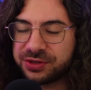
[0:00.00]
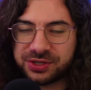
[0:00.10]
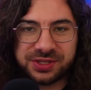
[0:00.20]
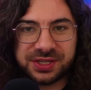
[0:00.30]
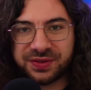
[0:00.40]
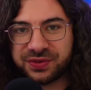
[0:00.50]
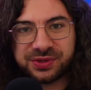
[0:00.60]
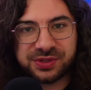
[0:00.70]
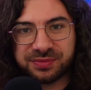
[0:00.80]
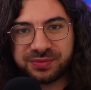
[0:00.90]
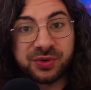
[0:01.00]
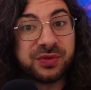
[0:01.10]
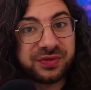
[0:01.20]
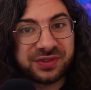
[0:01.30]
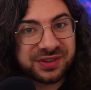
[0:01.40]
just to give you some
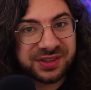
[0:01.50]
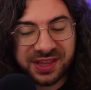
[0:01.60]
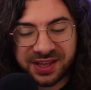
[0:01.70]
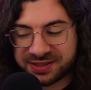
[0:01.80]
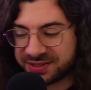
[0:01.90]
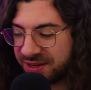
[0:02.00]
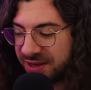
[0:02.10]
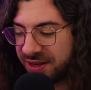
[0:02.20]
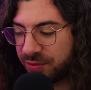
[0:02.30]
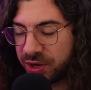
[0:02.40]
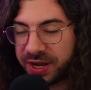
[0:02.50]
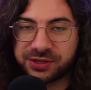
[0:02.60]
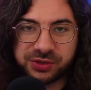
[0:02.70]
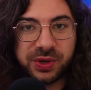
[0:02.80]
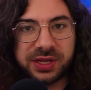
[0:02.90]
proof that what I
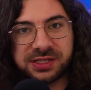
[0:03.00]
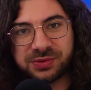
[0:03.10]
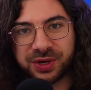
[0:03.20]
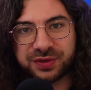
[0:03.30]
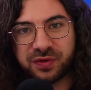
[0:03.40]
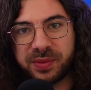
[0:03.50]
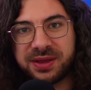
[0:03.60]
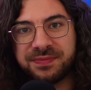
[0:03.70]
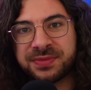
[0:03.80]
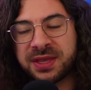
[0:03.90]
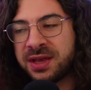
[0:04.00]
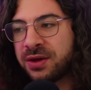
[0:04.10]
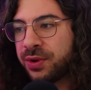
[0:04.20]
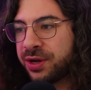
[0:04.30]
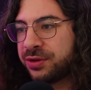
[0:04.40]
do at least works for me,
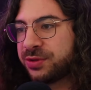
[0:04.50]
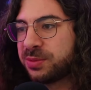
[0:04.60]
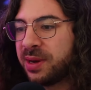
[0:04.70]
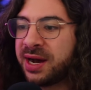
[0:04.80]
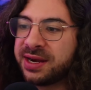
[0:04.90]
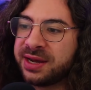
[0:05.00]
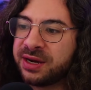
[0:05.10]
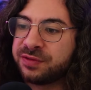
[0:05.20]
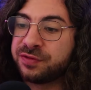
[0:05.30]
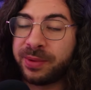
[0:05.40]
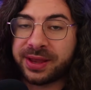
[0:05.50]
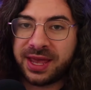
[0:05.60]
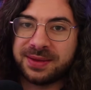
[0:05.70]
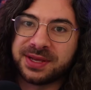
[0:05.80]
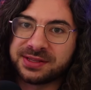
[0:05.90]
we're going to do some art now for my
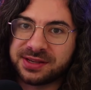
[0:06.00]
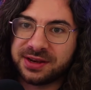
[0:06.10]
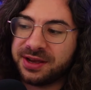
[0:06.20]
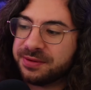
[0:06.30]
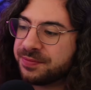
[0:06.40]
game Insignia.